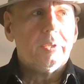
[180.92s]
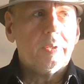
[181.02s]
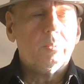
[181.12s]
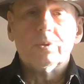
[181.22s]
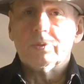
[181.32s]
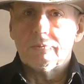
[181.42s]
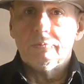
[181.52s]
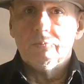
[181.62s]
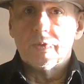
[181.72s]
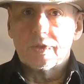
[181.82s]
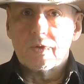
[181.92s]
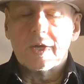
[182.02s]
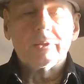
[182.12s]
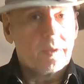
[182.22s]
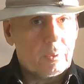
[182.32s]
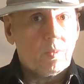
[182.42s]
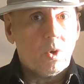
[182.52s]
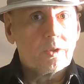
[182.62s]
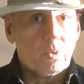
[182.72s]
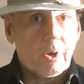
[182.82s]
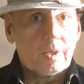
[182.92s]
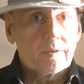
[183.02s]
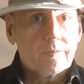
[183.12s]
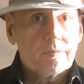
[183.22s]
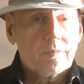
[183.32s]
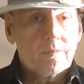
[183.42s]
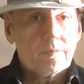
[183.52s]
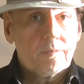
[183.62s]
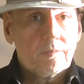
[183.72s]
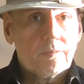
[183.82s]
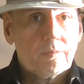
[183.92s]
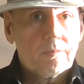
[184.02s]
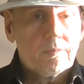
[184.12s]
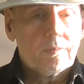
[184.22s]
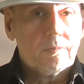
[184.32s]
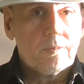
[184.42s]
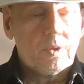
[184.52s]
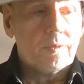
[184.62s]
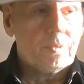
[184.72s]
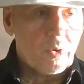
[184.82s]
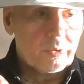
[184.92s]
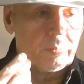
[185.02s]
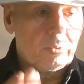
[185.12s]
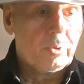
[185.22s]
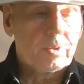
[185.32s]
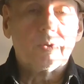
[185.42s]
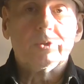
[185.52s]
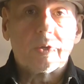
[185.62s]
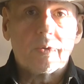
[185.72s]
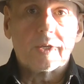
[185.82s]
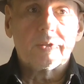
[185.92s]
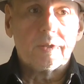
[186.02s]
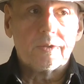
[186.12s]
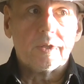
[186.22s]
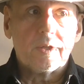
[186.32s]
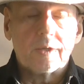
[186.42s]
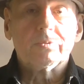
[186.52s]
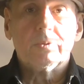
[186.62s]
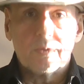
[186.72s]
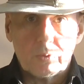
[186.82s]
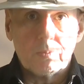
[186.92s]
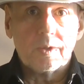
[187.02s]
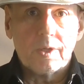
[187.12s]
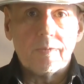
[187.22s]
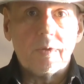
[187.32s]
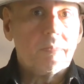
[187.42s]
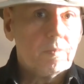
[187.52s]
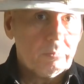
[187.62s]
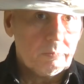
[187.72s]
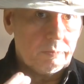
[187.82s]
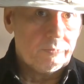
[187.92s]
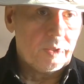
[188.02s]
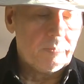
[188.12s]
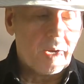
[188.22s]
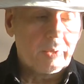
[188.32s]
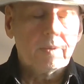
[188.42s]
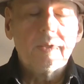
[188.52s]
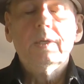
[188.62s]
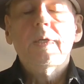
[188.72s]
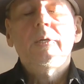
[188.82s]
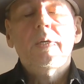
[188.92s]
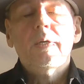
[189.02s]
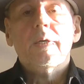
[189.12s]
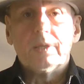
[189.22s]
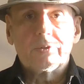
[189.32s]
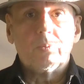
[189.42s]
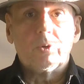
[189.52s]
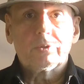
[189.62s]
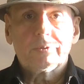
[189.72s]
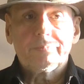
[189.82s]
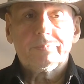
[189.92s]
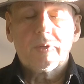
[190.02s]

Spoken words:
Was it correct? It was correct. So if you ask them the question, was that correct? And they say yes, you will give them feedback. Yes, it was.